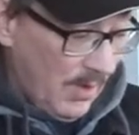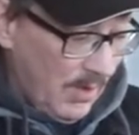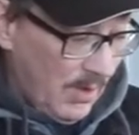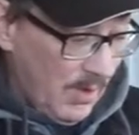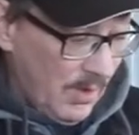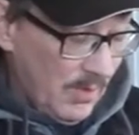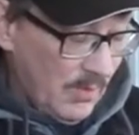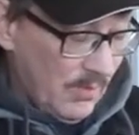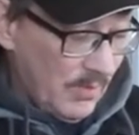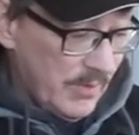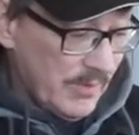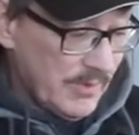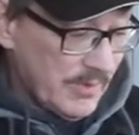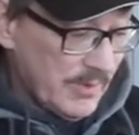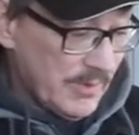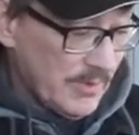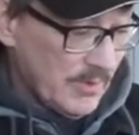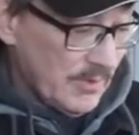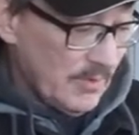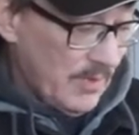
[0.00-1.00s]
it
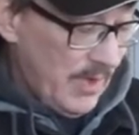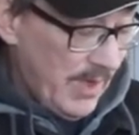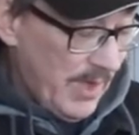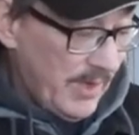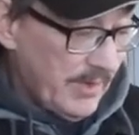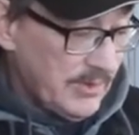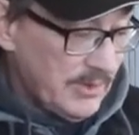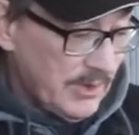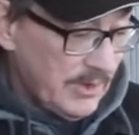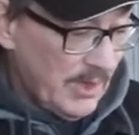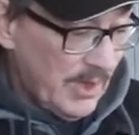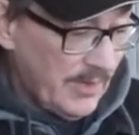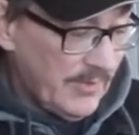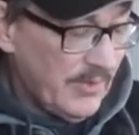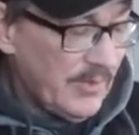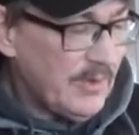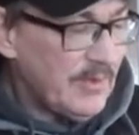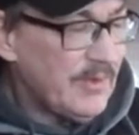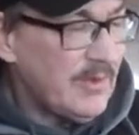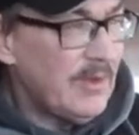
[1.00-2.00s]
was, well, actually, I
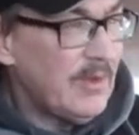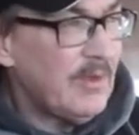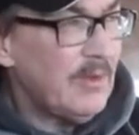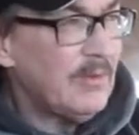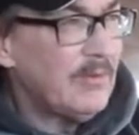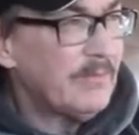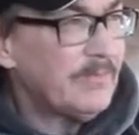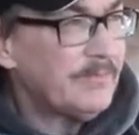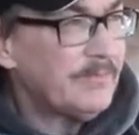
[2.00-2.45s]
think there's